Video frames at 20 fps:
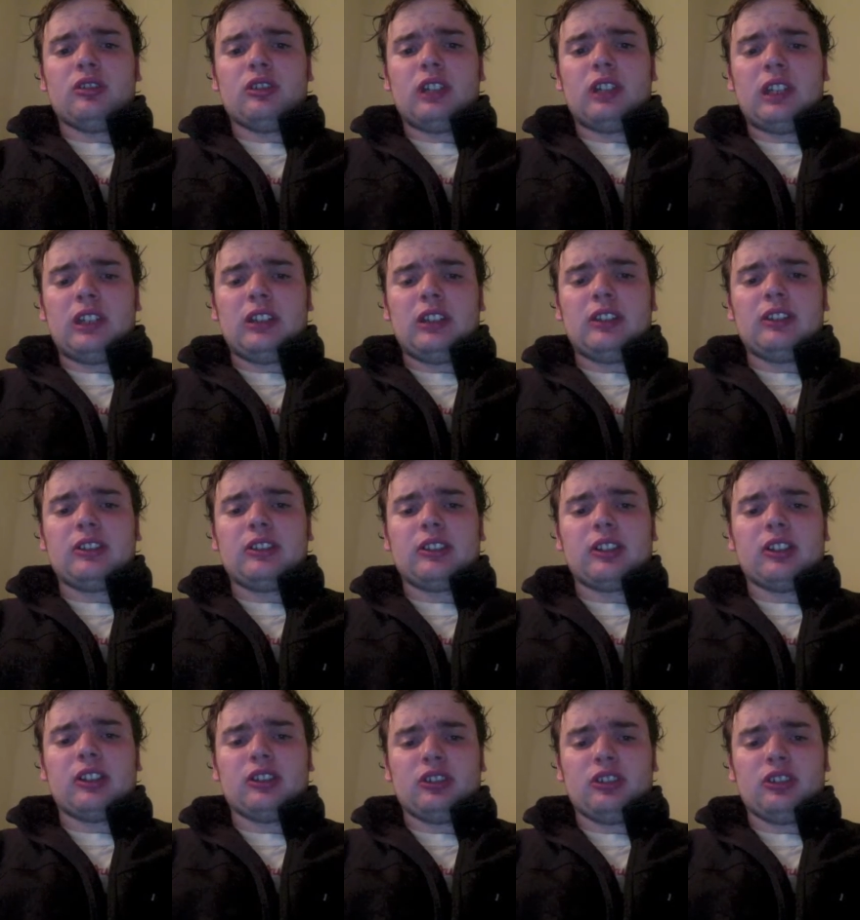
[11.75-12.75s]
and a
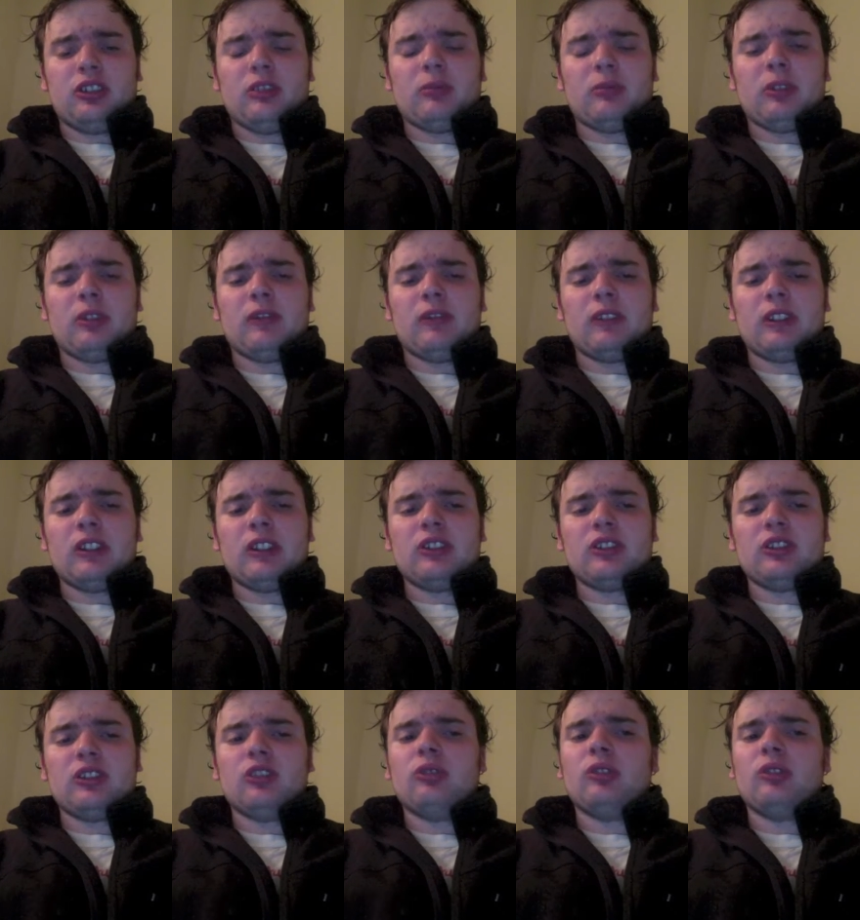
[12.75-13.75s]
discussion about an
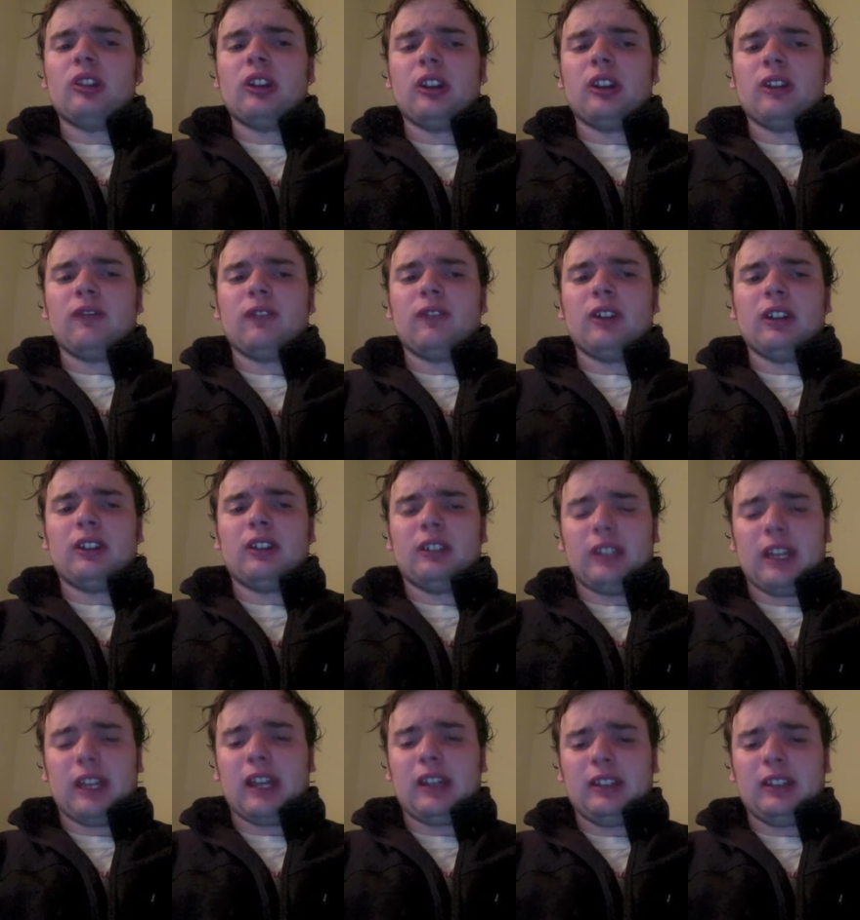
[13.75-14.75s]
issue that I find
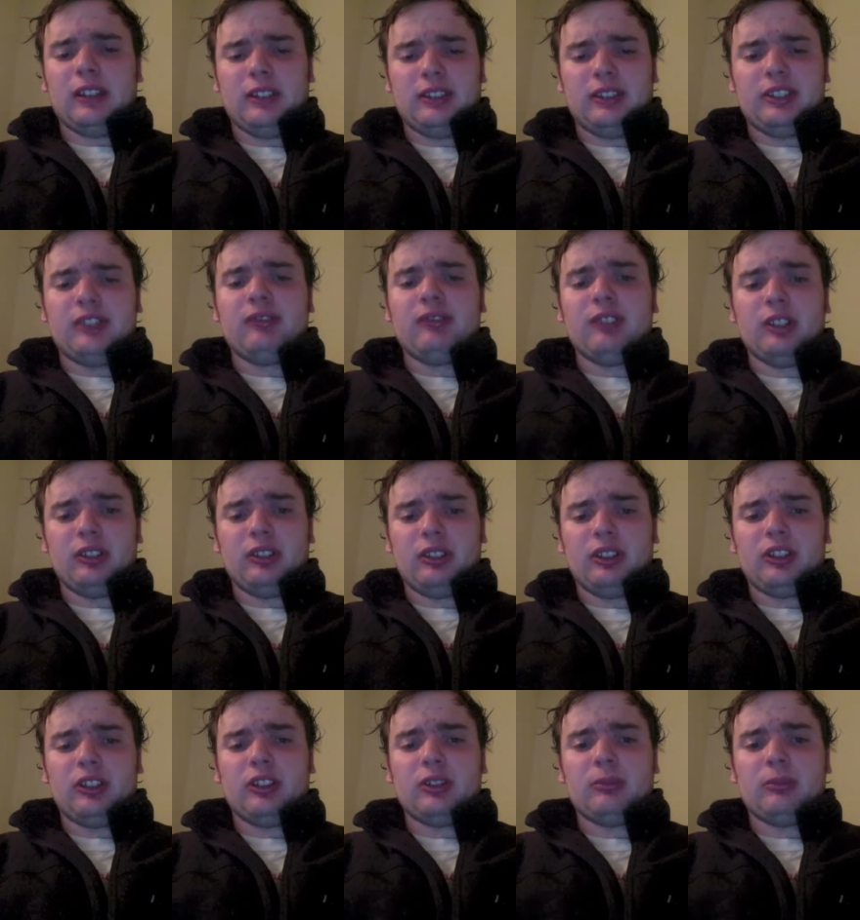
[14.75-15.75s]
lacking severely
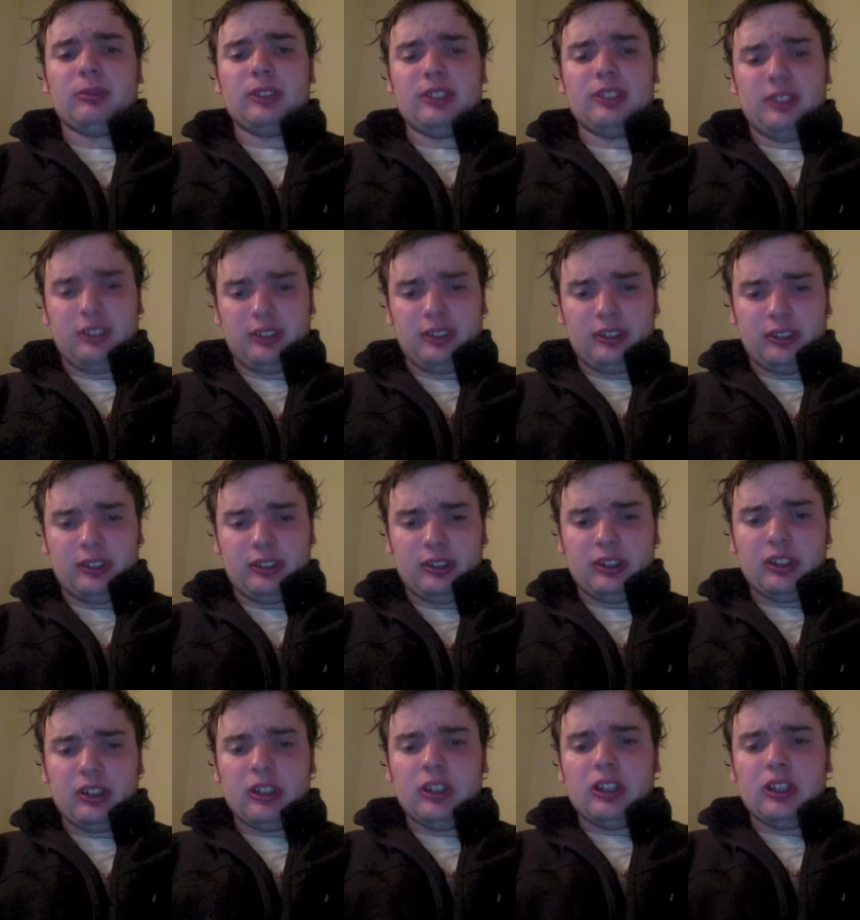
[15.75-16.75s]
in our business,
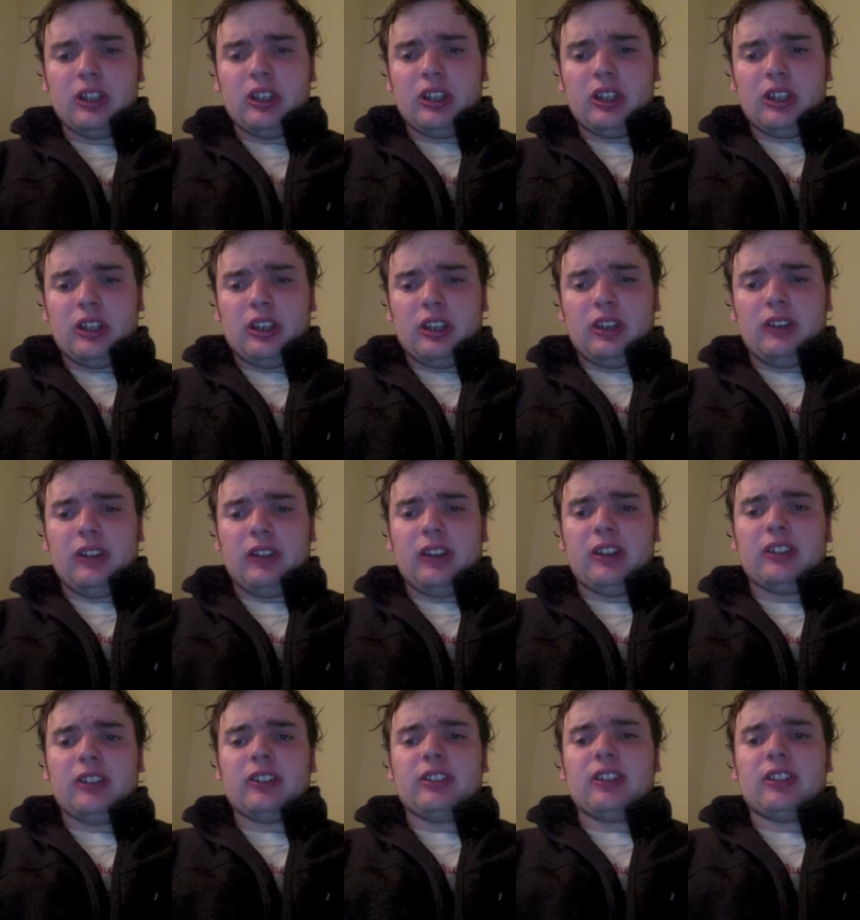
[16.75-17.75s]
and that
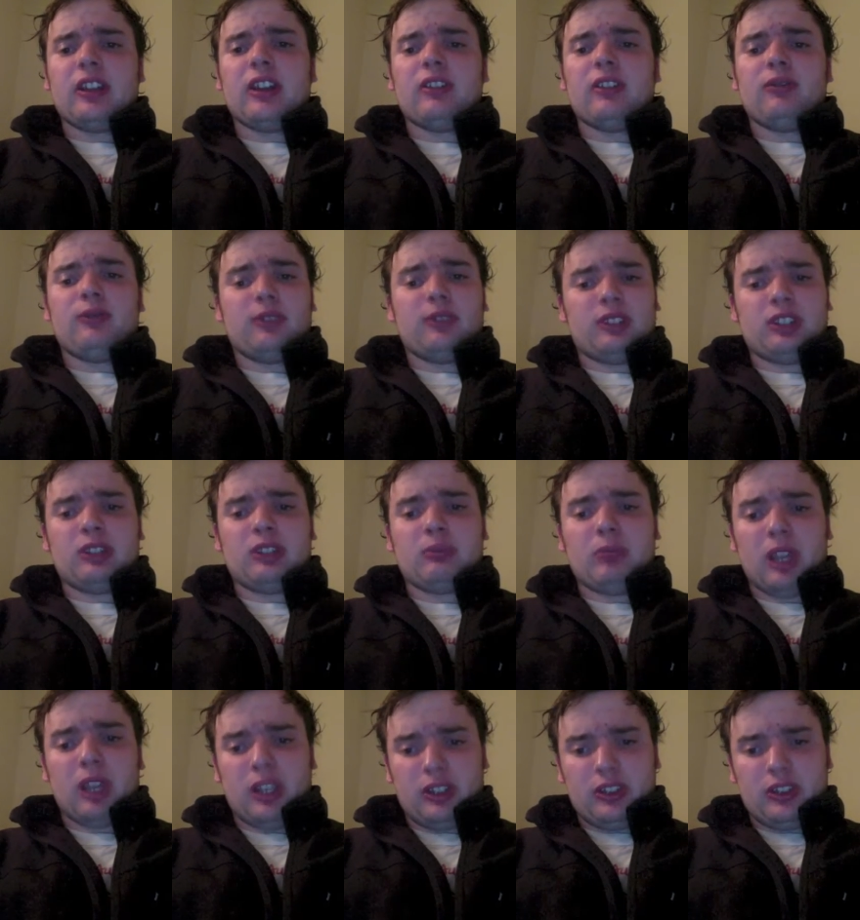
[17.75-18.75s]
is that of
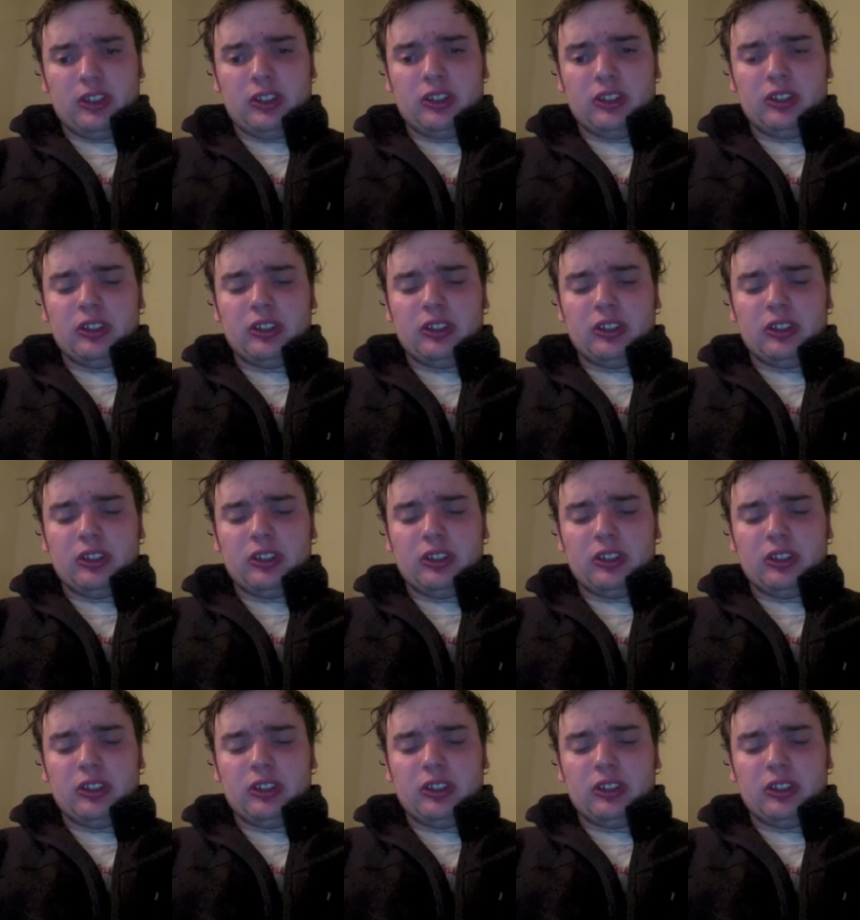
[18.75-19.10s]
respect.